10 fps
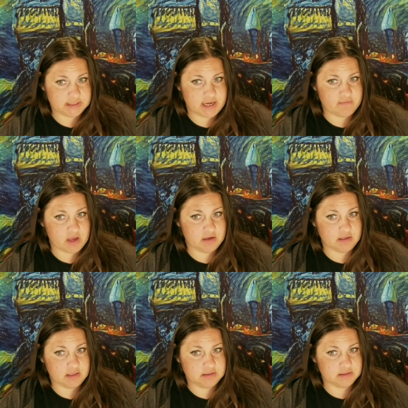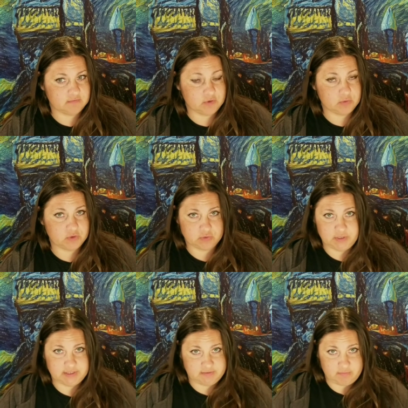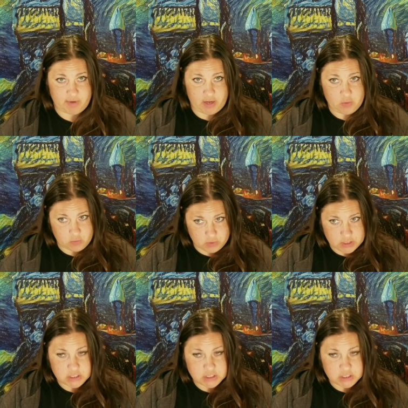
I've got lots of ghost stories of my own.